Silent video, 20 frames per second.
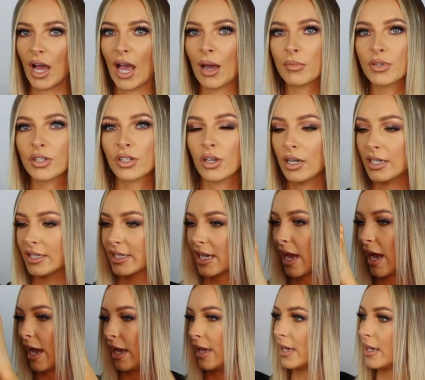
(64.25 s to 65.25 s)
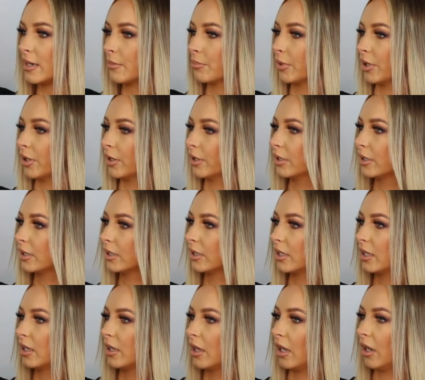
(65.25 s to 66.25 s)
I am a size 8 but
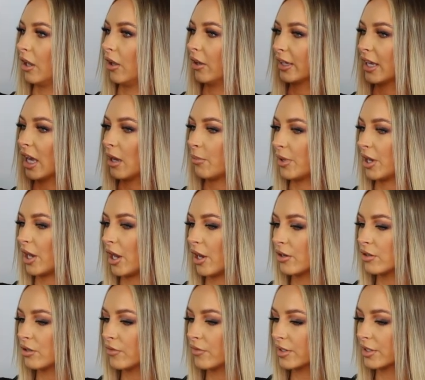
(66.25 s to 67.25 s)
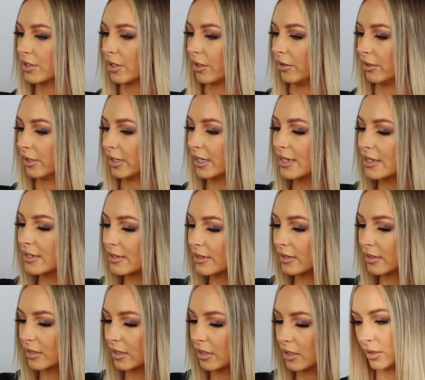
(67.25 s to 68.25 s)
I like it a bit
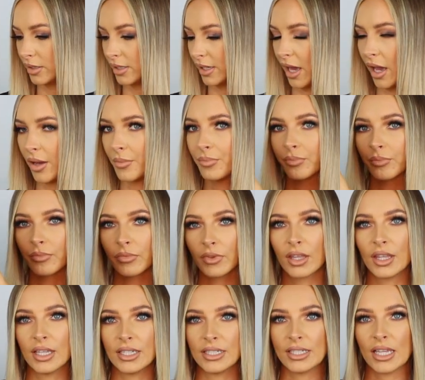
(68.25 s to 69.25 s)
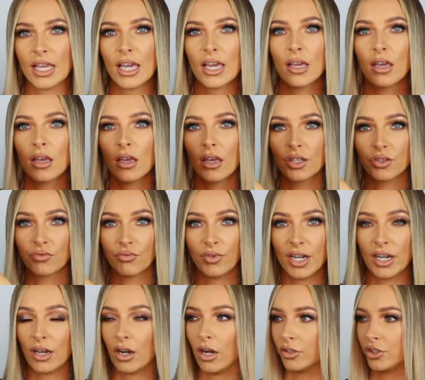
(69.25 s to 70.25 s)
oversized. So yeah, this is it. It's
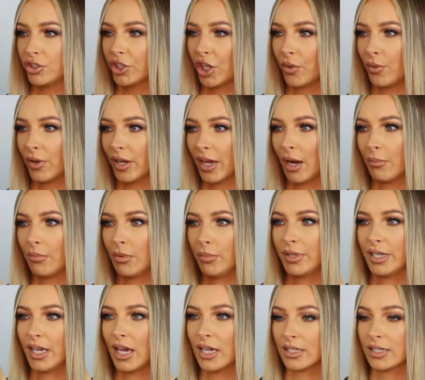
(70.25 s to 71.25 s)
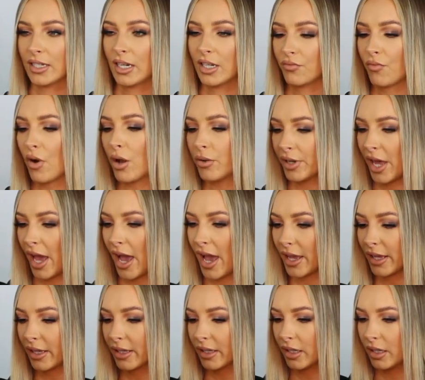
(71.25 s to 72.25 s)
really hard to show you on camera, but yeah, as I said, it's roll
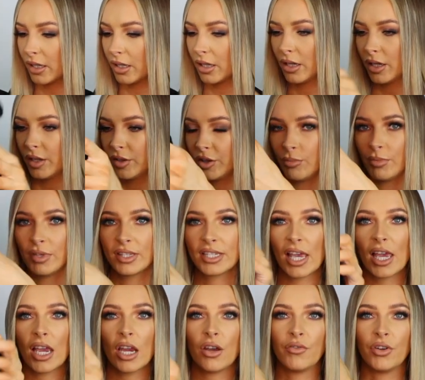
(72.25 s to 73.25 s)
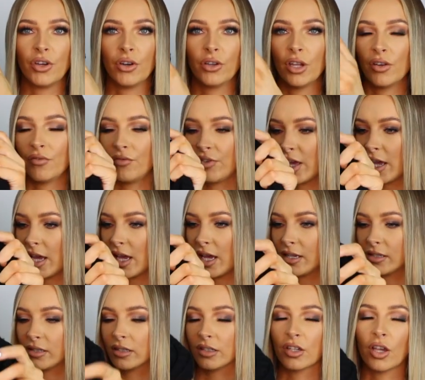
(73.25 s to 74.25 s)
neck. The material of
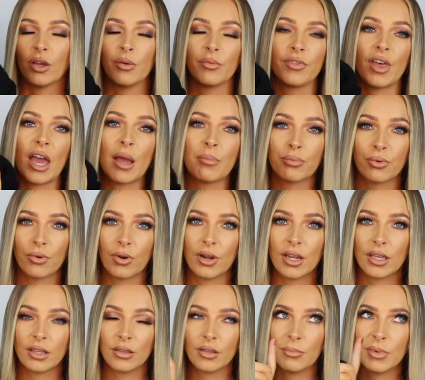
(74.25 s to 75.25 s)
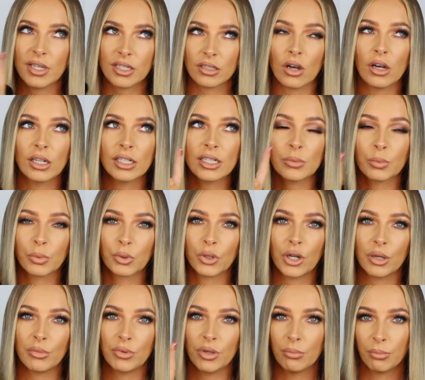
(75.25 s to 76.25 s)
these, so they're Missguided's
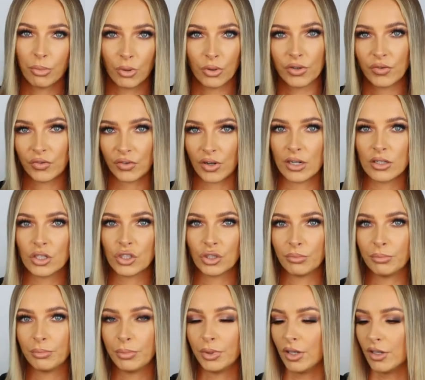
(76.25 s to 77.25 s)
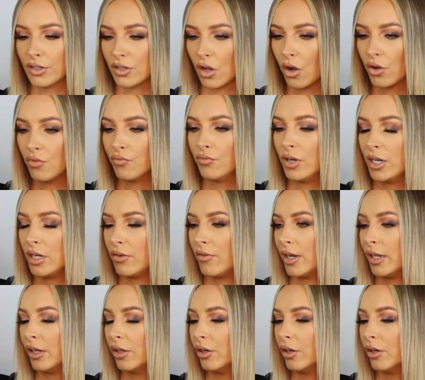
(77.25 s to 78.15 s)
premium boyfriend jumpers, I really, really